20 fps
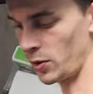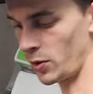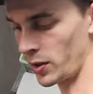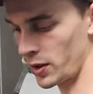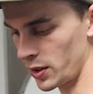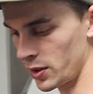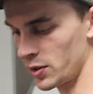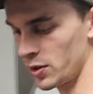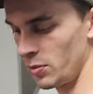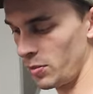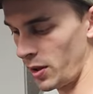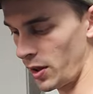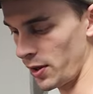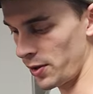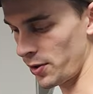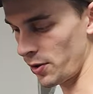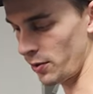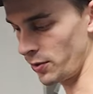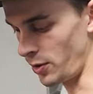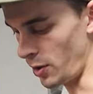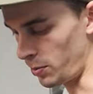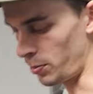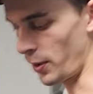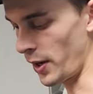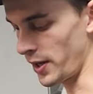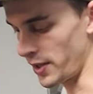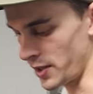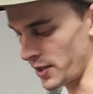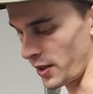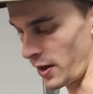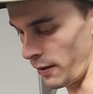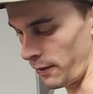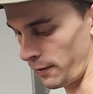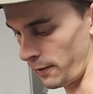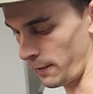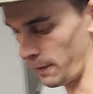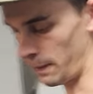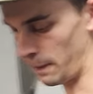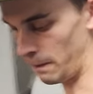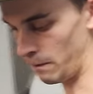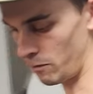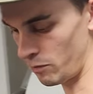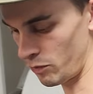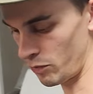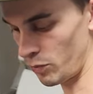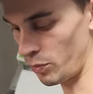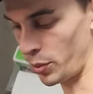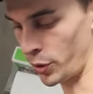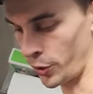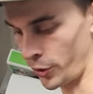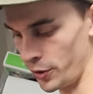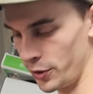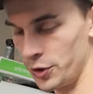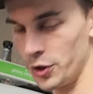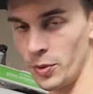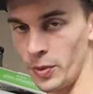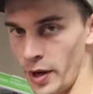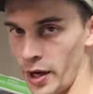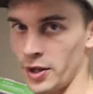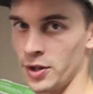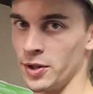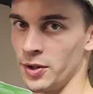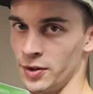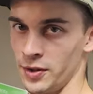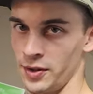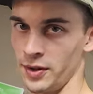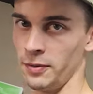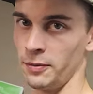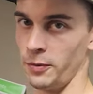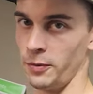talk too much, or you'll break stuff. Per directions of